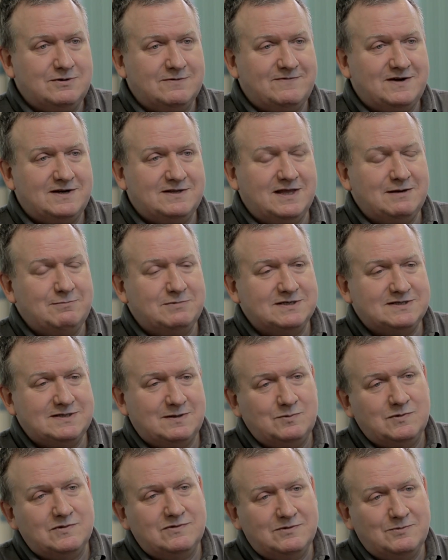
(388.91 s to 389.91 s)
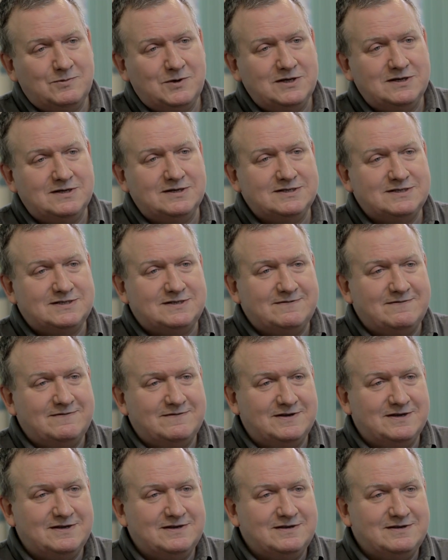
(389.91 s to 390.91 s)
In fact, they were some of the worst
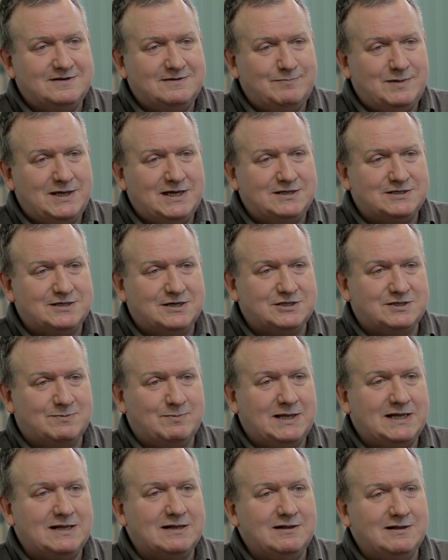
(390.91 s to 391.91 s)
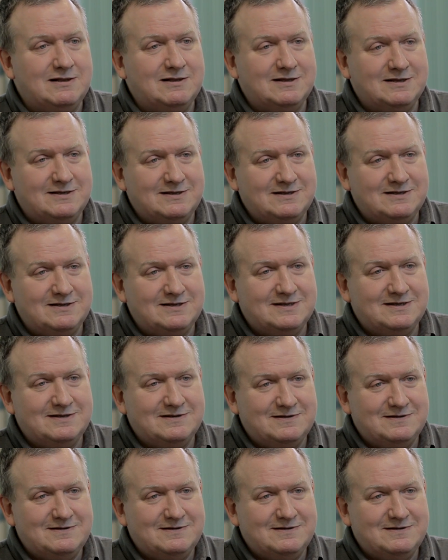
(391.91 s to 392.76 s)
for being judgmental and